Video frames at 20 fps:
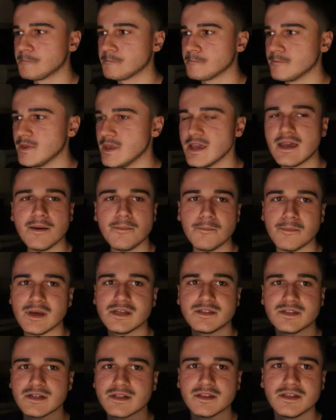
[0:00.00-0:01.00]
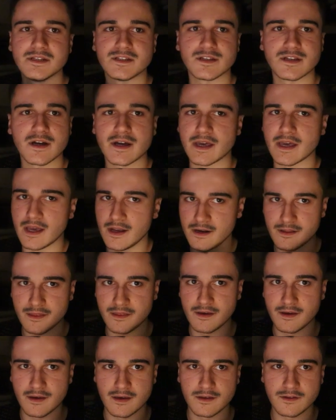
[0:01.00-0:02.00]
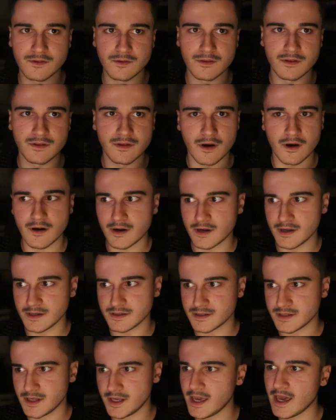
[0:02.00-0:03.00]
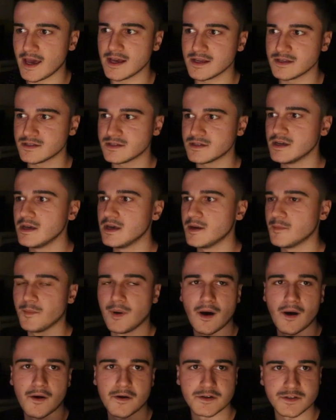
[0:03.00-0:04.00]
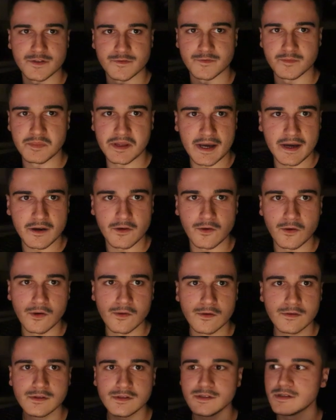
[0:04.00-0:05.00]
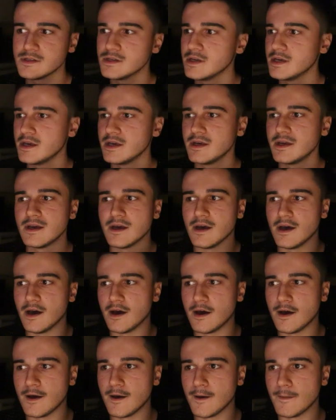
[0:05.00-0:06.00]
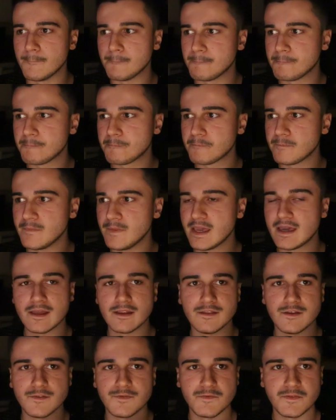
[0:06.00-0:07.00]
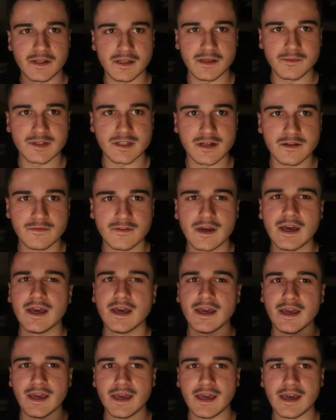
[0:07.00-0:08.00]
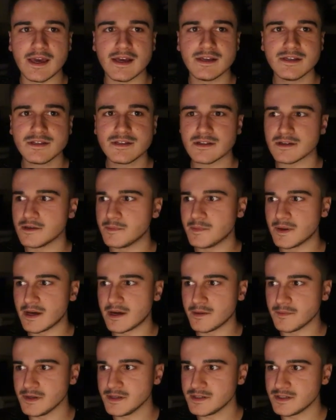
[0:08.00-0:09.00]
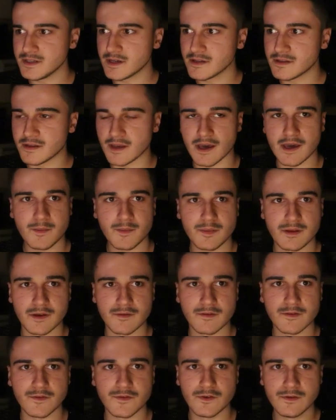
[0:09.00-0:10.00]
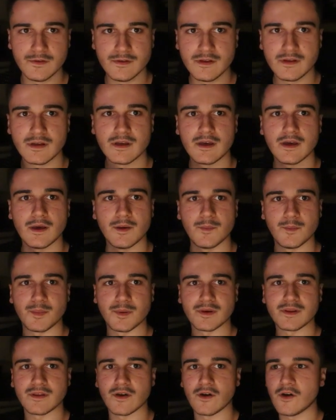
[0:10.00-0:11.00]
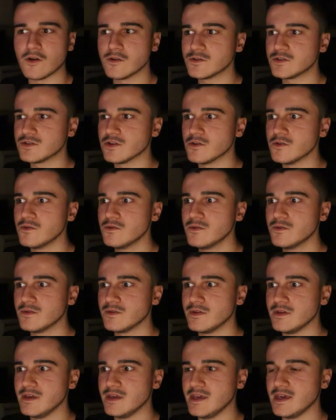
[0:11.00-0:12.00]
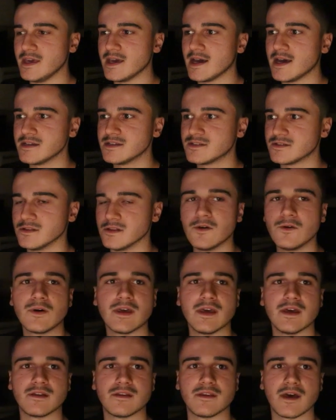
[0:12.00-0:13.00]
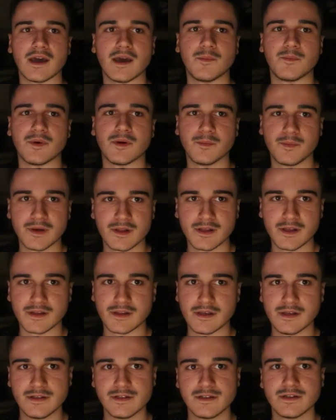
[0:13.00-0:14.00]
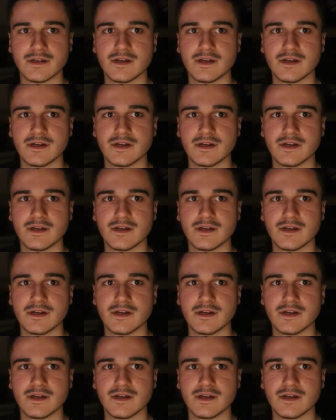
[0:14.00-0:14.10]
He can basically suck anything into the darkness. He has powers of black holes. He can defend himself. He is a Paramecia type devil fruit, but also he has Logia type abilities.